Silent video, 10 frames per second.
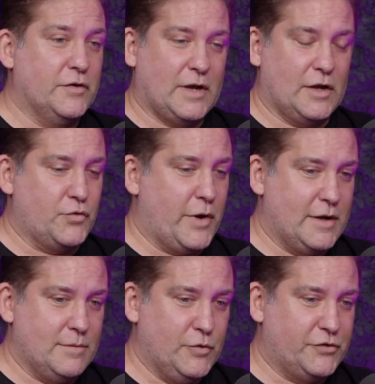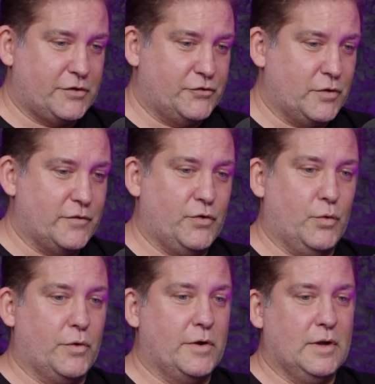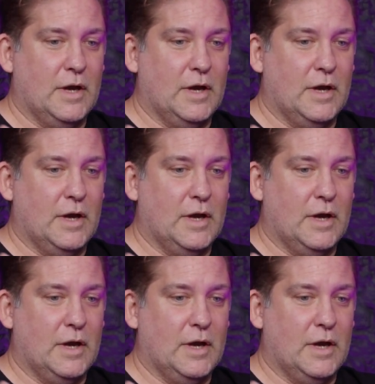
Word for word: It's got a great music conservatory,